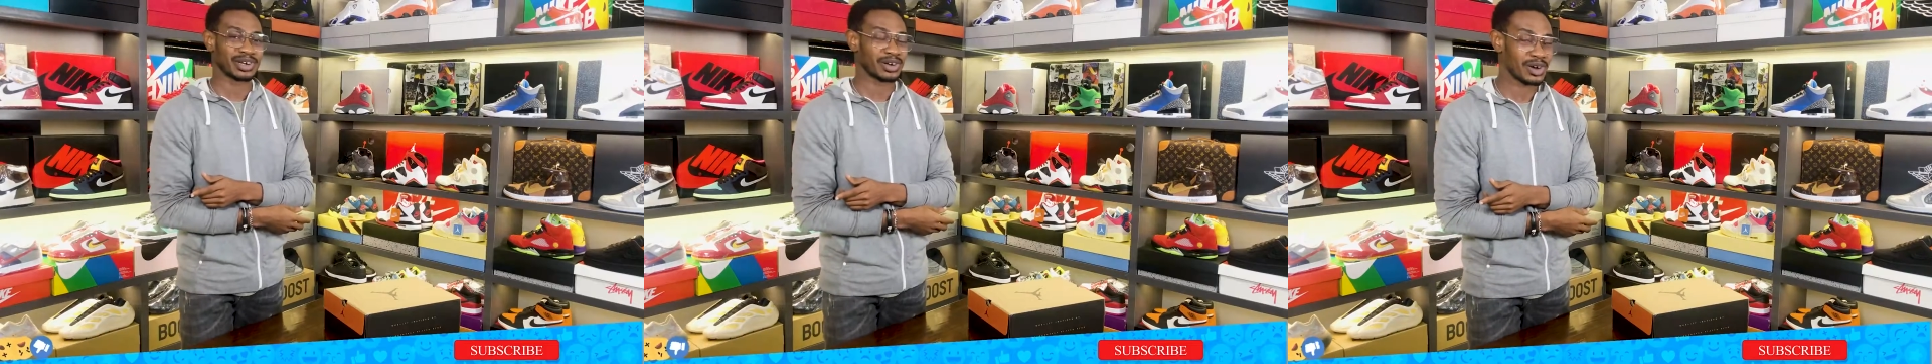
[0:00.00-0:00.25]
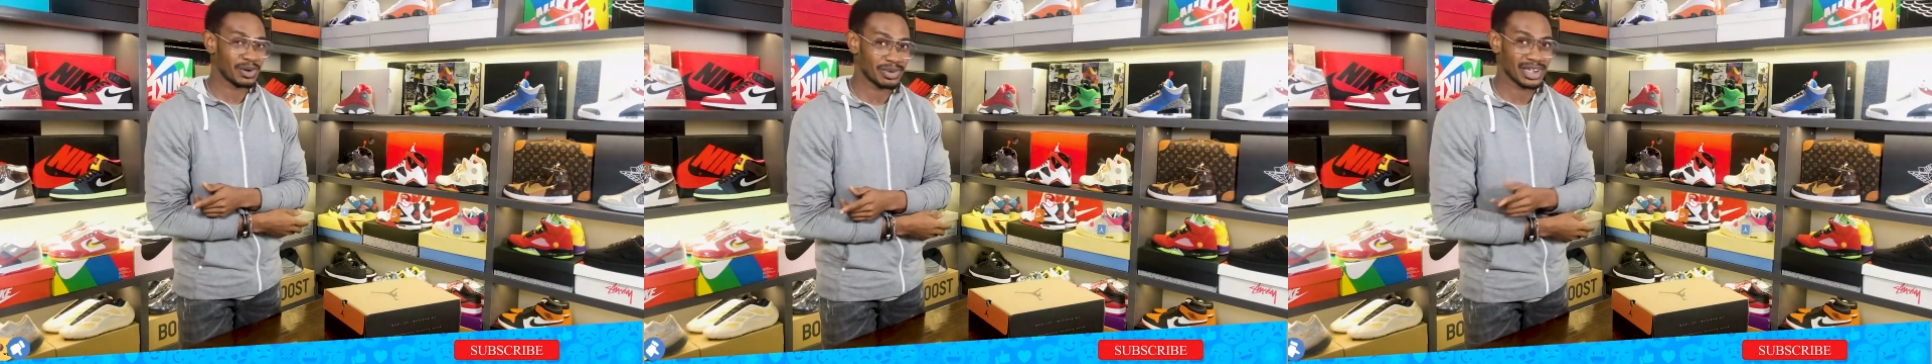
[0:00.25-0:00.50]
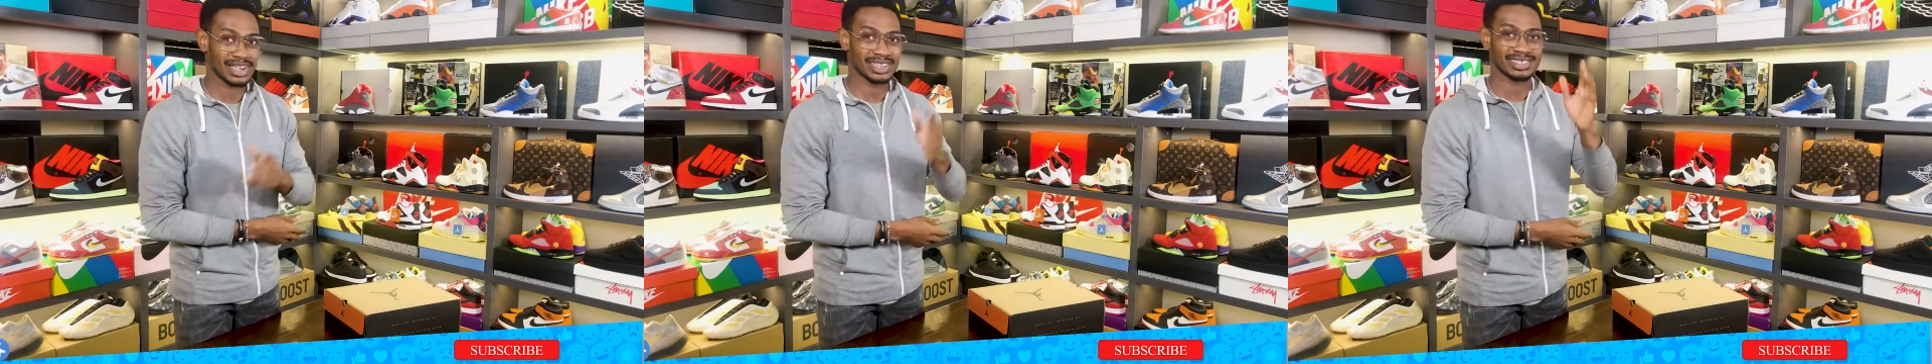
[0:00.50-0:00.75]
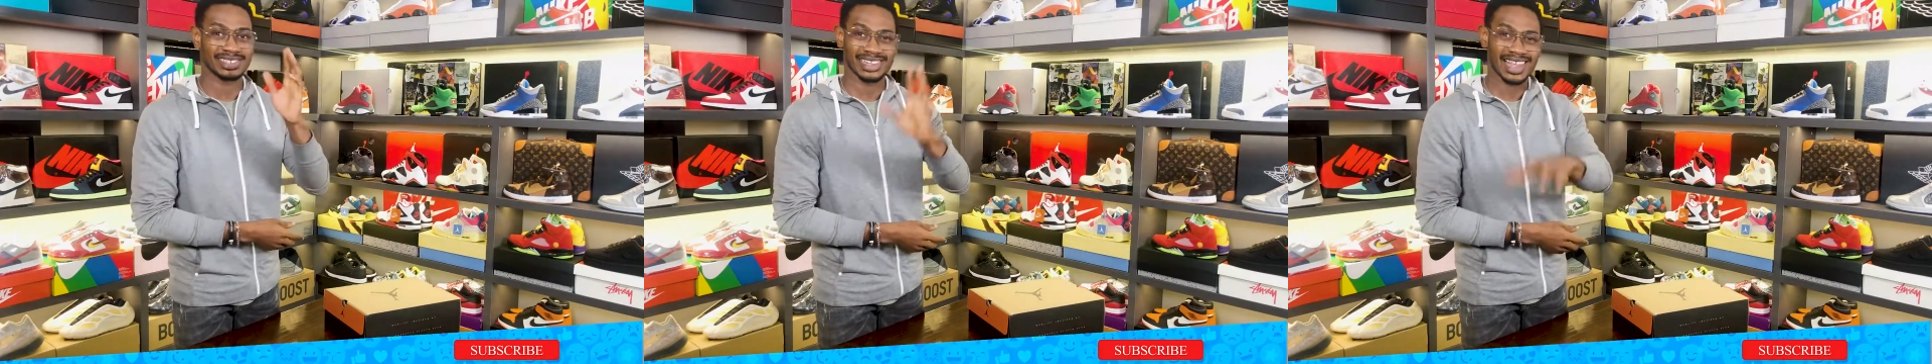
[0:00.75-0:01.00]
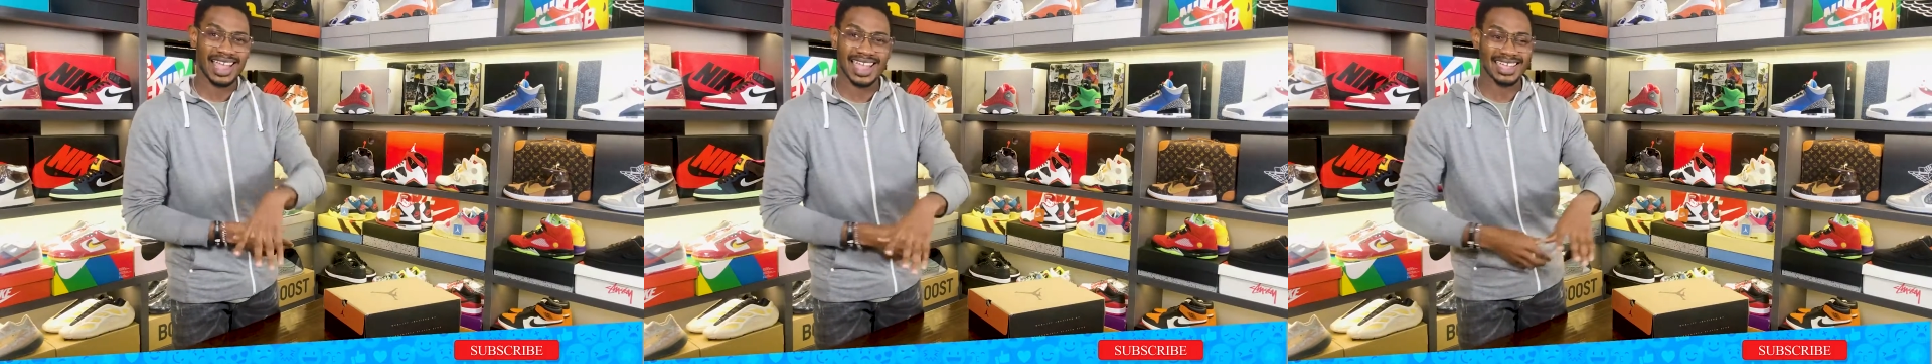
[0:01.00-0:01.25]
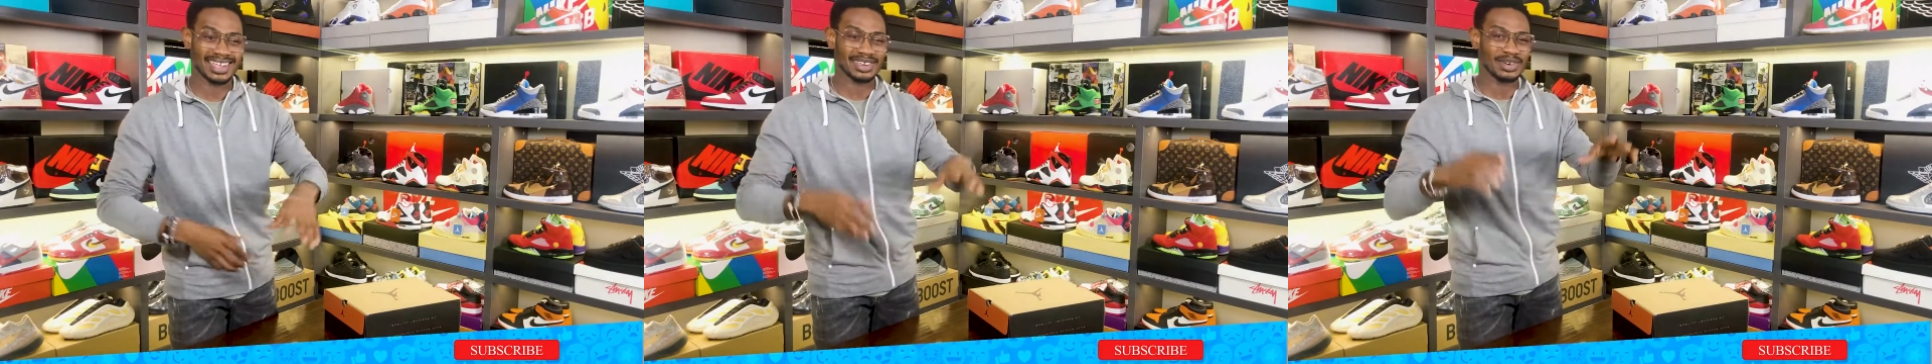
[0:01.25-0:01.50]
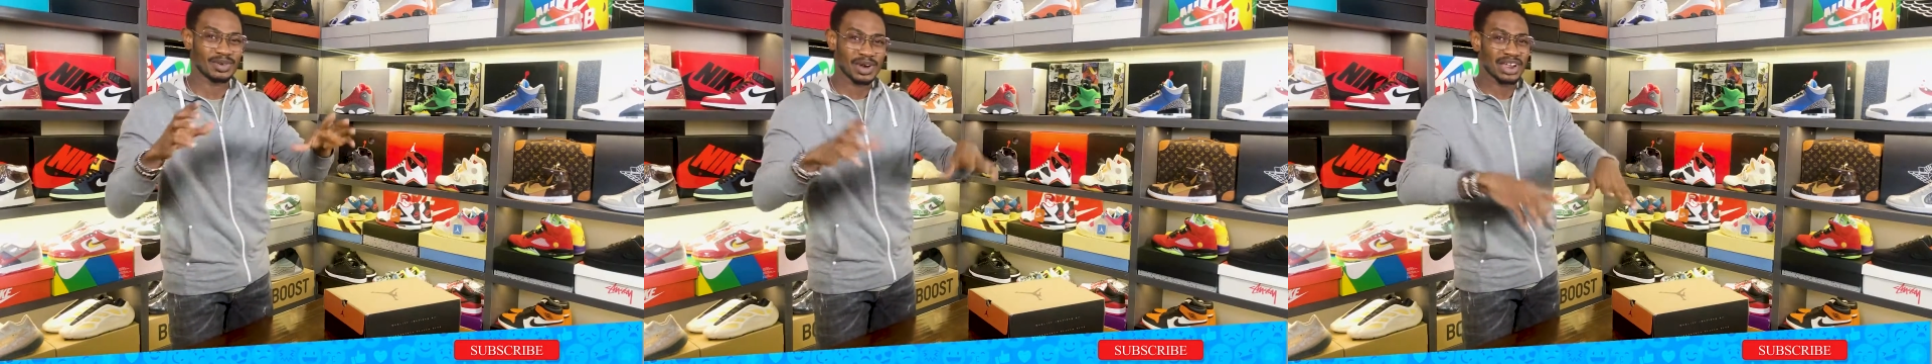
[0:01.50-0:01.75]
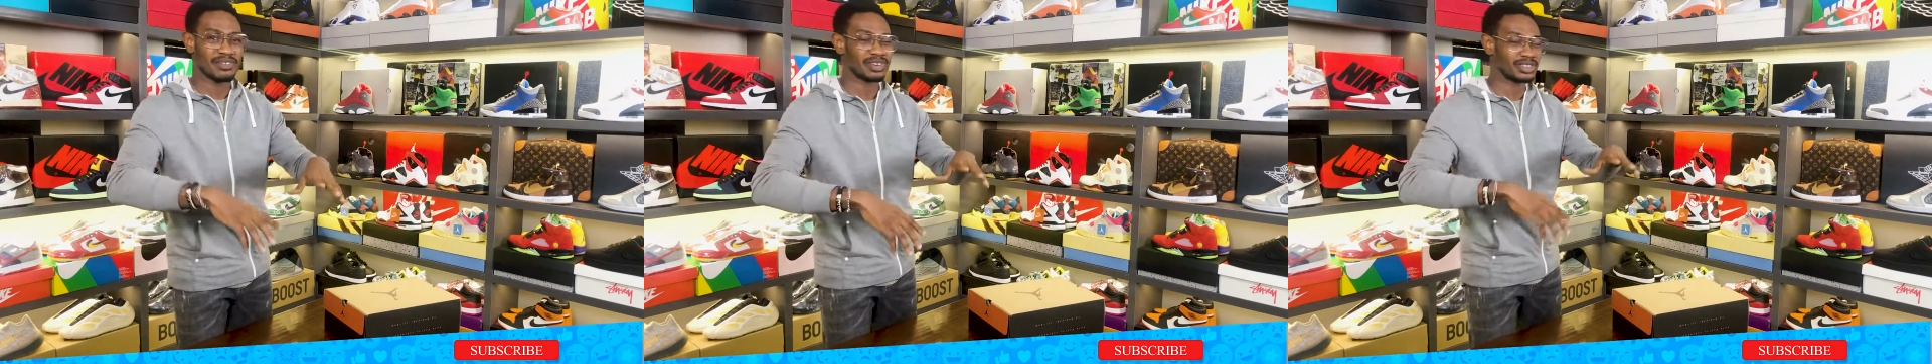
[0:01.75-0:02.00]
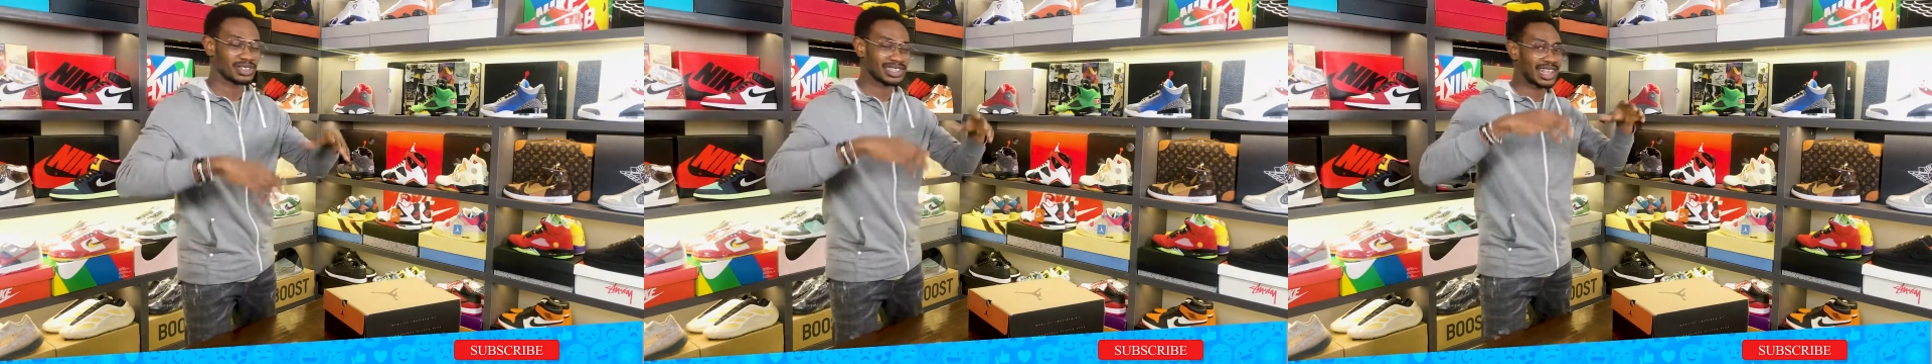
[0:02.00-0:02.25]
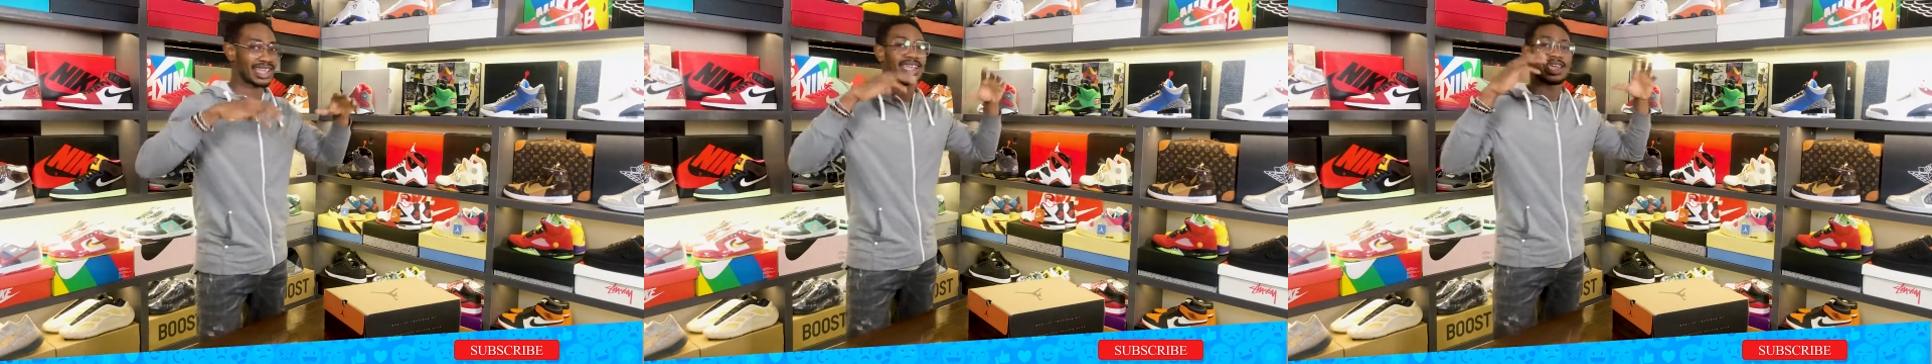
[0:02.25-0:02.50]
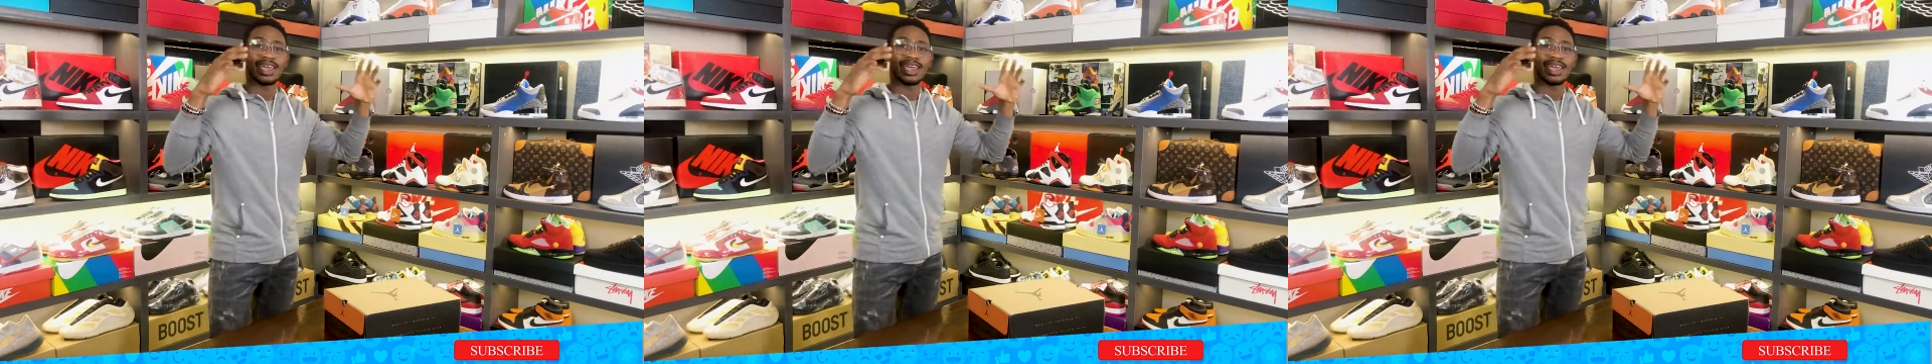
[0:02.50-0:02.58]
a comment, like, whatever, just like